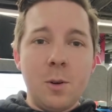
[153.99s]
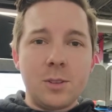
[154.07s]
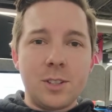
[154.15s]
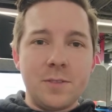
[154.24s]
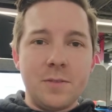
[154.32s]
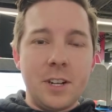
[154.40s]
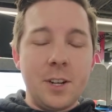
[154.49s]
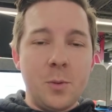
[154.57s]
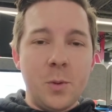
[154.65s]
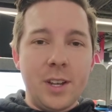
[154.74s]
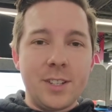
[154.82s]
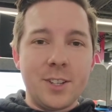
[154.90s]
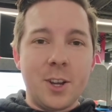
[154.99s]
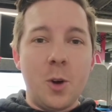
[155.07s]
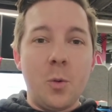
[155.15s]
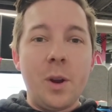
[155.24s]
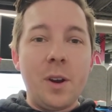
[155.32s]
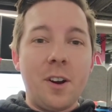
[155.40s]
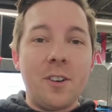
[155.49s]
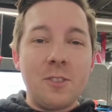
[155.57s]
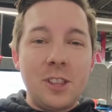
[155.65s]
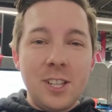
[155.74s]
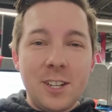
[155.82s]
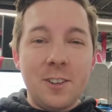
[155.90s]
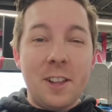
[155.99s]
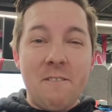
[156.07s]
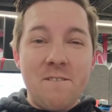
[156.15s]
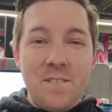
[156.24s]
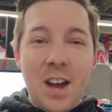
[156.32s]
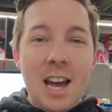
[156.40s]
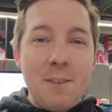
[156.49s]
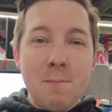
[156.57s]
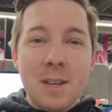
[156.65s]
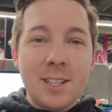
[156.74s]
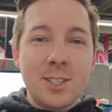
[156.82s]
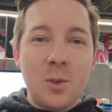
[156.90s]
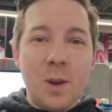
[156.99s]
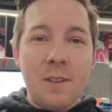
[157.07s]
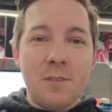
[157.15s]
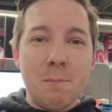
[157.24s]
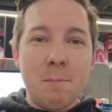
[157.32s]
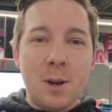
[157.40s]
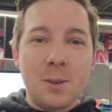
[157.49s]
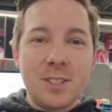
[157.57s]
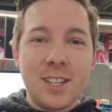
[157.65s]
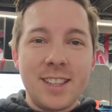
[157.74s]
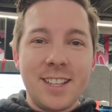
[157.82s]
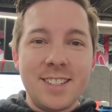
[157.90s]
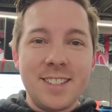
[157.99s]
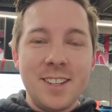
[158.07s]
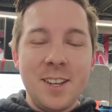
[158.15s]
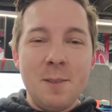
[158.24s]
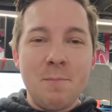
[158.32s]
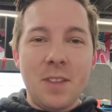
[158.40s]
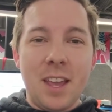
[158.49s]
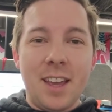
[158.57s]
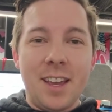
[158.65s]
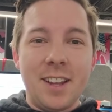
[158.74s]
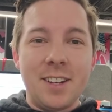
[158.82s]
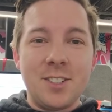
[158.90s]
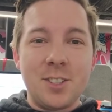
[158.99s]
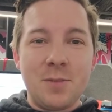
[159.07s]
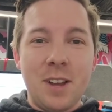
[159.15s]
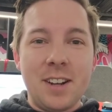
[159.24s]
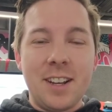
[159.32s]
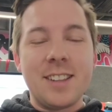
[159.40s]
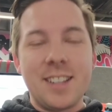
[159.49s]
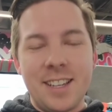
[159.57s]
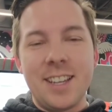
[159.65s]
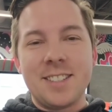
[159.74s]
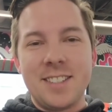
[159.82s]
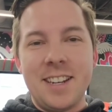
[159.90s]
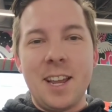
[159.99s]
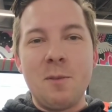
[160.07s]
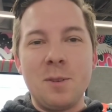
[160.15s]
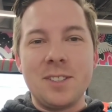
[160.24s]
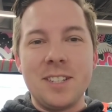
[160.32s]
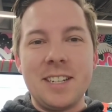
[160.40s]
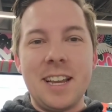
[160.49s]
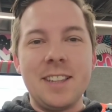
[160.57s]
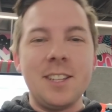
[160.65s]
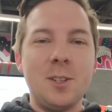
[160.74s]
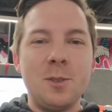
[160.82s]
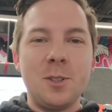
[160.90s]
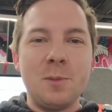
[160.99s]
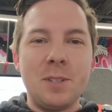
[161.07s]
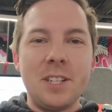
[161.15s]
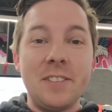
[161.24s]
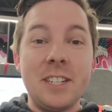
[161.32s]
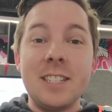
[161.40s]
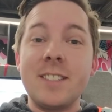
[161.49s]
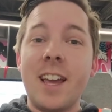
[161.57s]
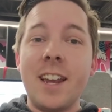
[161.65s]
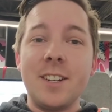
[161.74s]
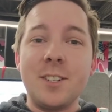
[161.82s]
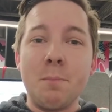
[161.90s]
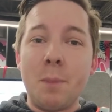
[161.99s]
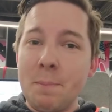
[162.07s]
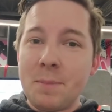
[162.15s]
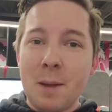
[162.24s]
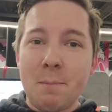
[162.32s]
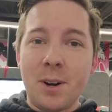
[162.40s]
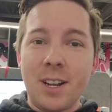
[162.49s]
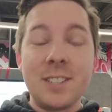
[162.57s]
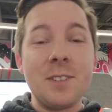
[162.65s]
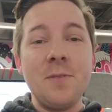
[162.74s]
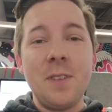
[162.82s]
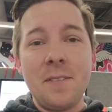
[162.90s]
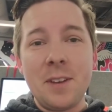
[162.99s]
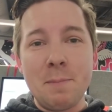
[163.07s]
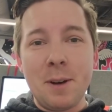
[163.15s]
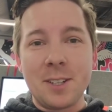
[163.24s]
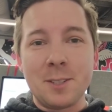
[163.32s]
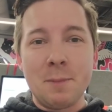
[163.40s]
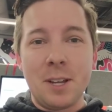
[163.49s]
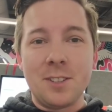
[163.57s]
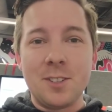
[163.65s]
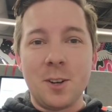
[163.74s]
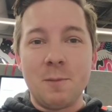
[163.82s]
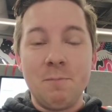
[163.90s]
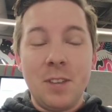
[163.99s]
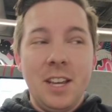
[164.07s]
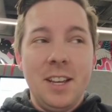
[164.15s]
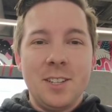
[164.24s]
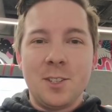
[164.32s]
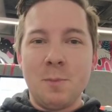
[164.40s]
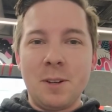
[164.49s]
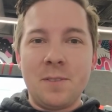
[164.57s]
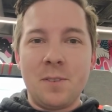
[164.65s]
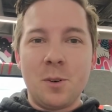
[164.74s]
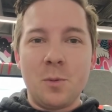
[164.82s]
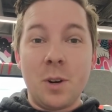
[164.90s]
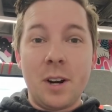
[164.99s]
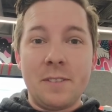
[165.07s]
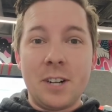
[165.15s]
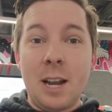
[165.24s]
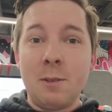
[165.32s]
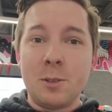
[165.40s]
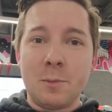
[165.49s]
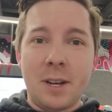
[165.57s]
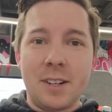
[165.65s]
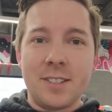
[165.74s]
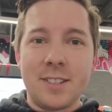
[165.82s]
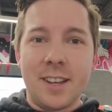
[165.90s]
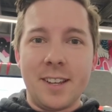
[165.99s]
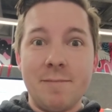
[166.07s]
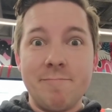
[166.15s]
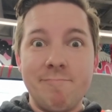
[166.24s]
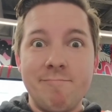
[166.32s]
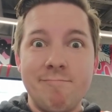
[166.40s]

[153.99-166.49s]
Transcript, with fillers: I wrote this video weeks ago. We are literally 5 minutes away from posting this and just found out that yes, today was the day that YouTube TV decided to bump that price to $50 a month. So much for whatever I was about to say.